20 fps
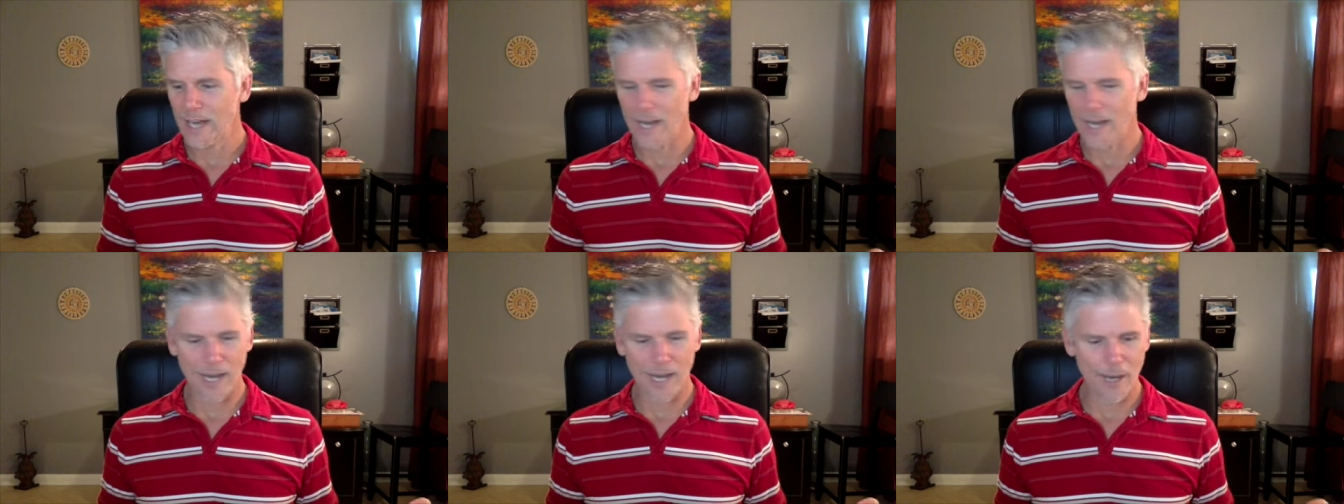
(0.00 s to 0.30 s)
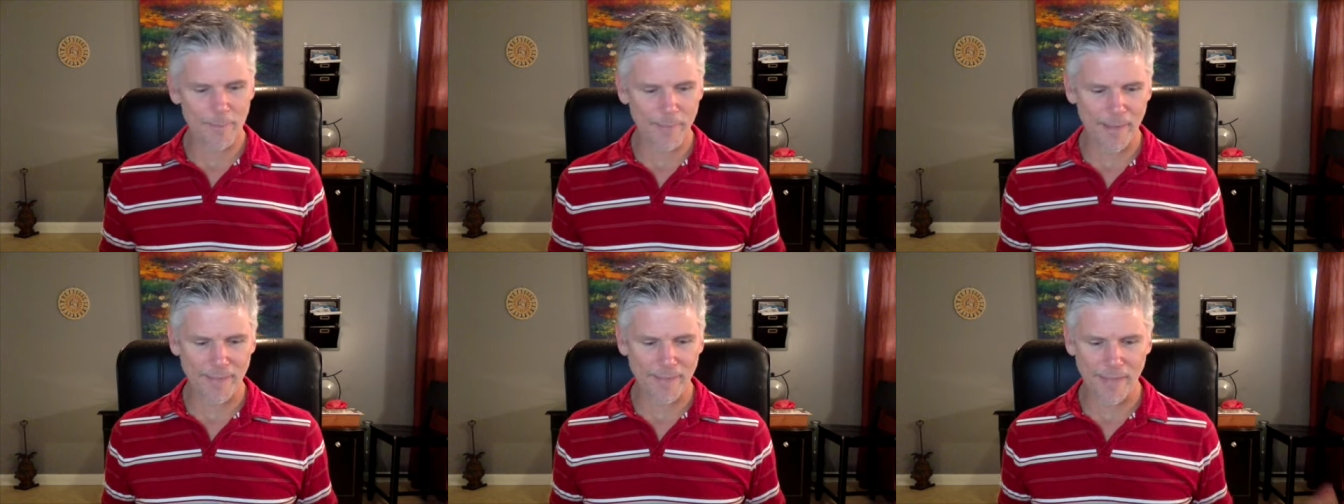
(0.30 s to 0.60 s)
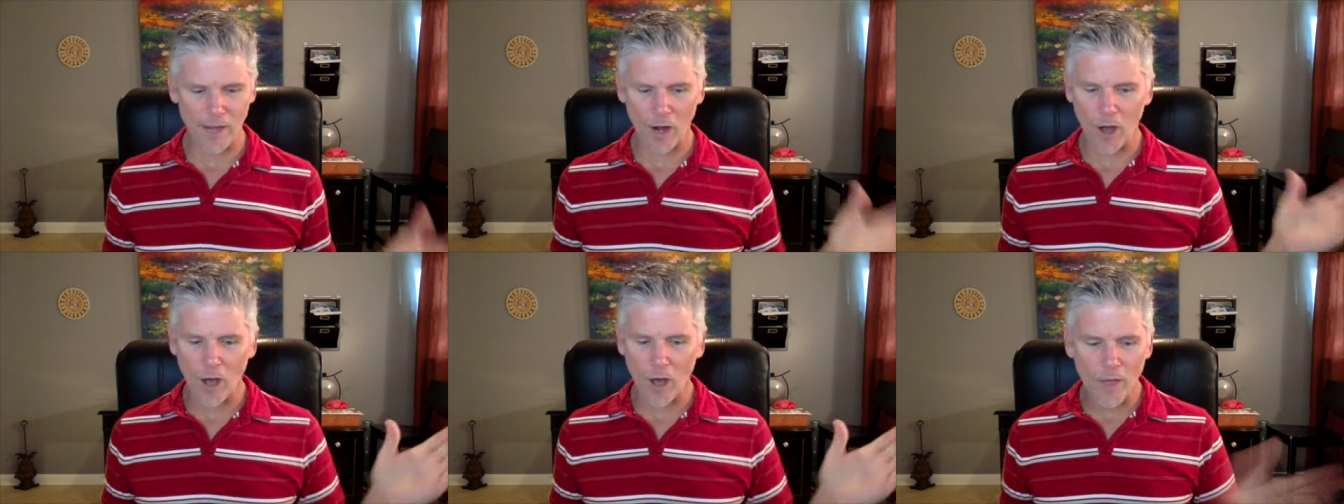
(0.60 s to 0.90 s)
And
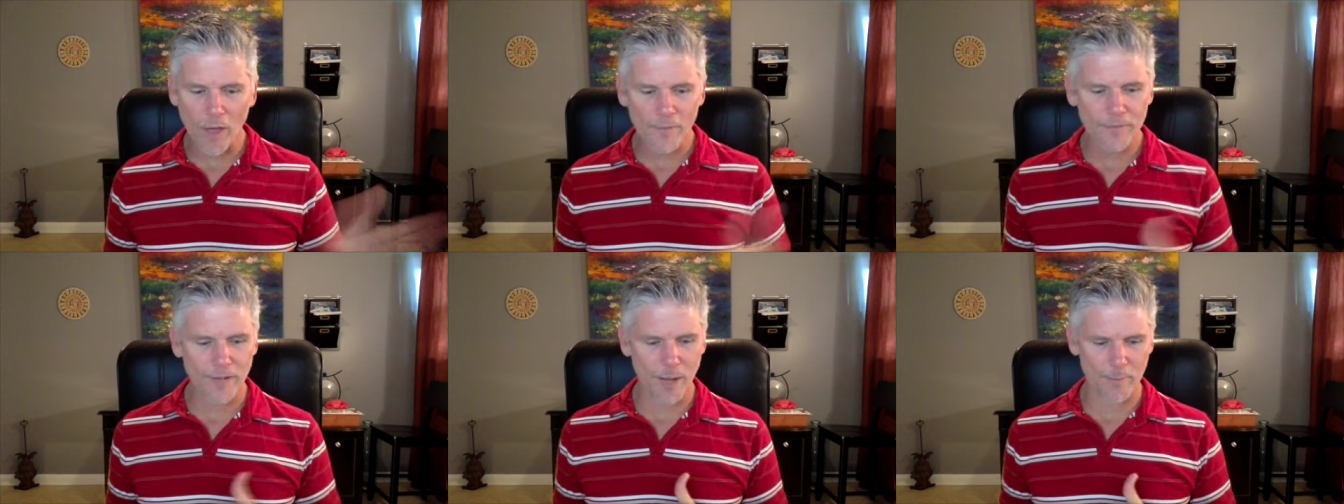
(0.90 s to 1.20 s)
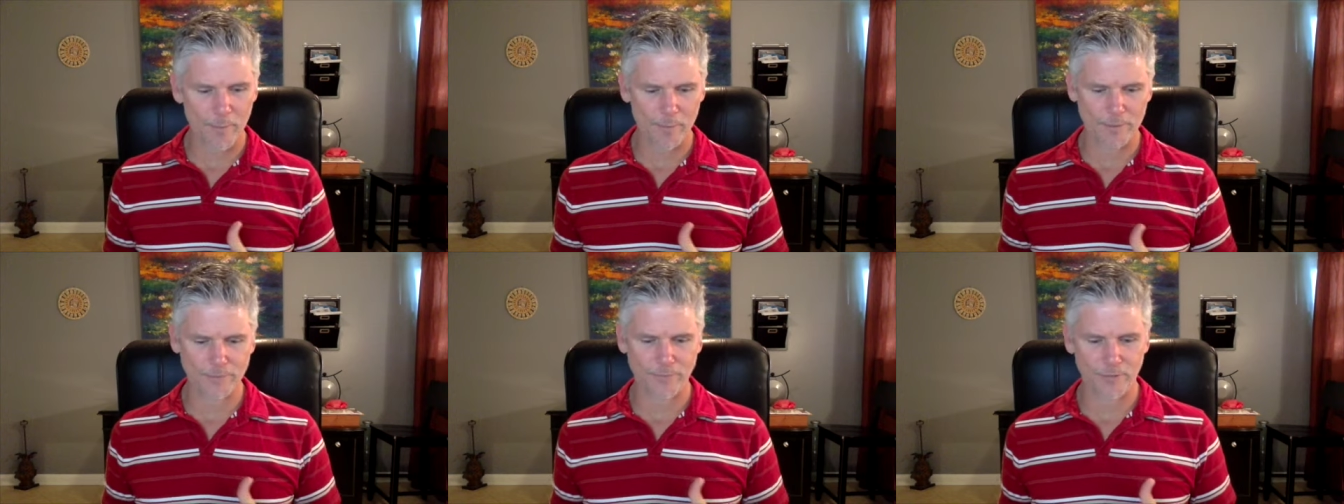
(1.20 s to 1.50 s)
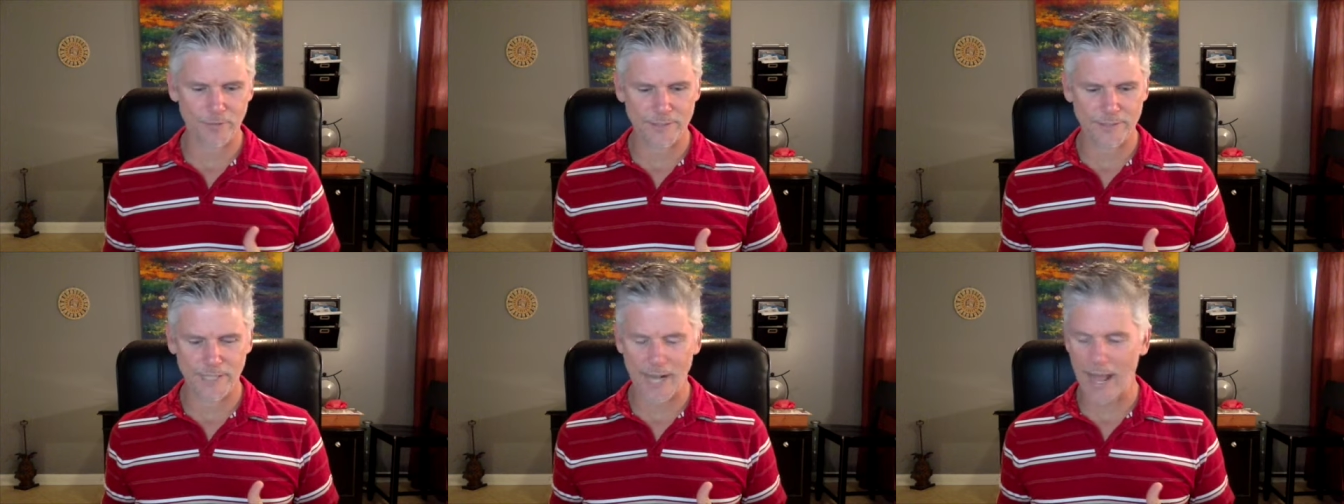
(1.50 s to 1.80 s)
then all the numbers
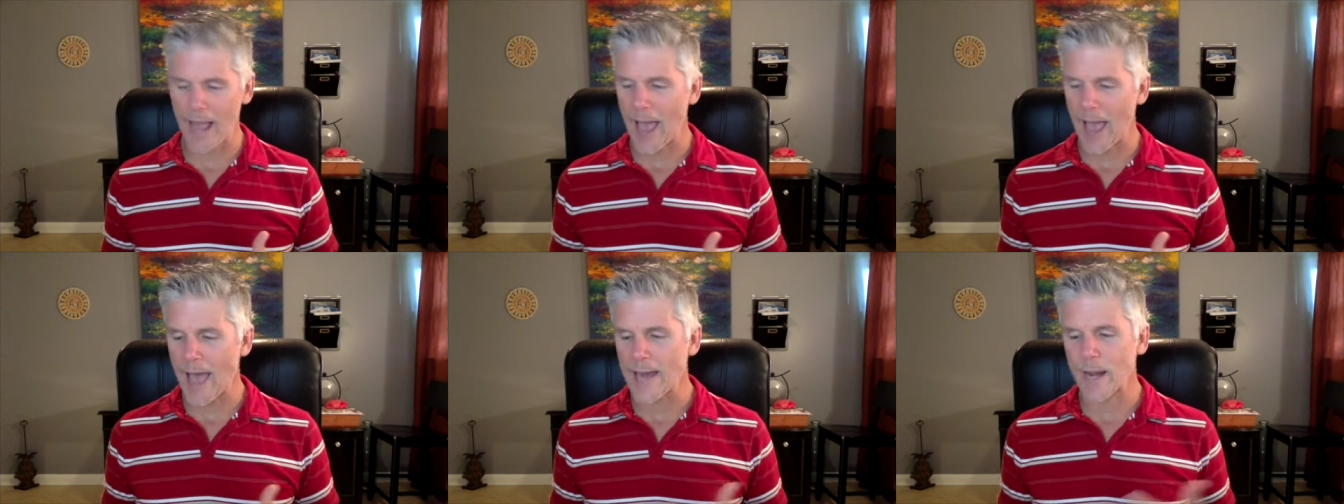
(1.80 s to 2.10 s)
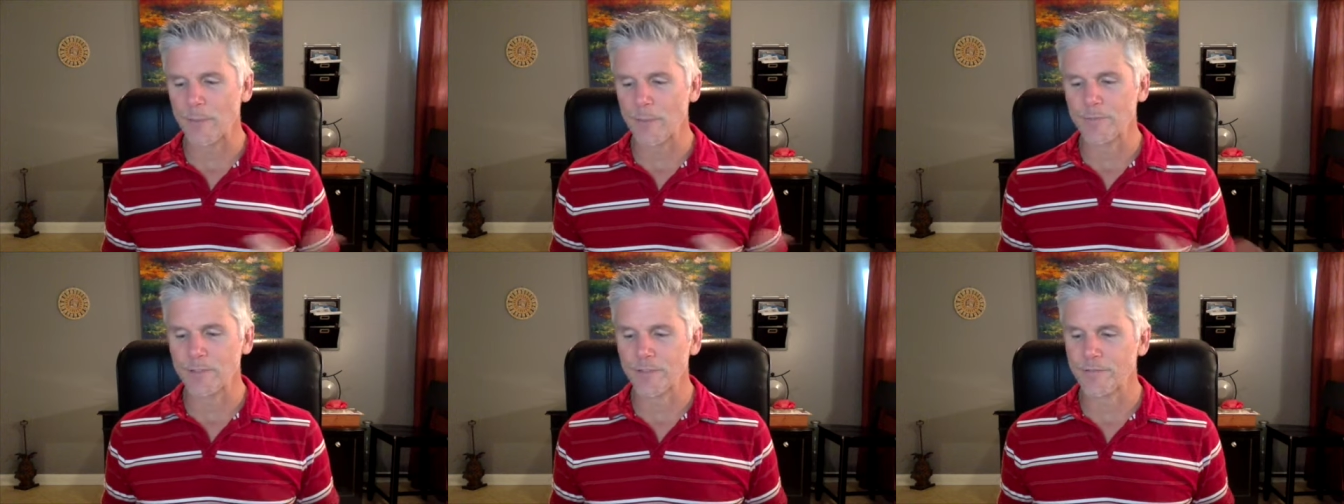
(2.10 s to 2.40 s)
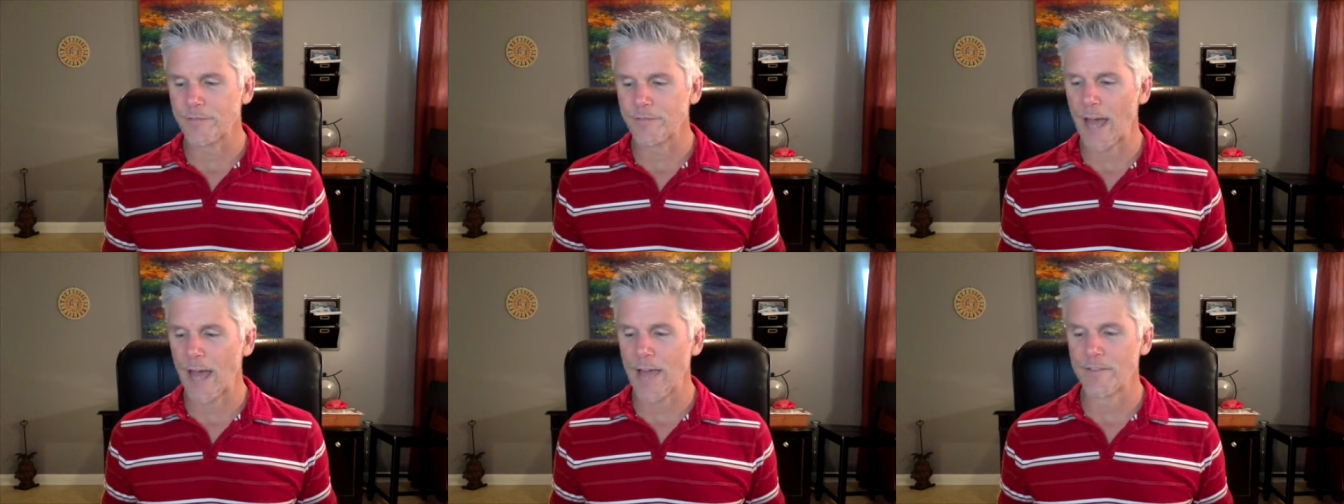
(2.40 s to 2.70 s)
for today add up to
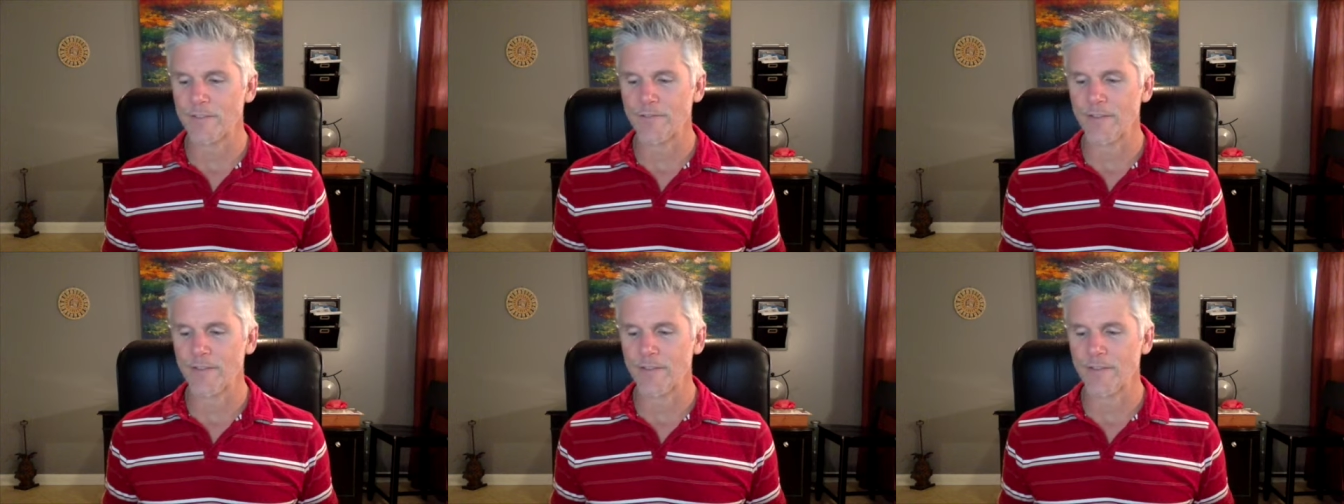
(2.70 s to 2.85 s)
5.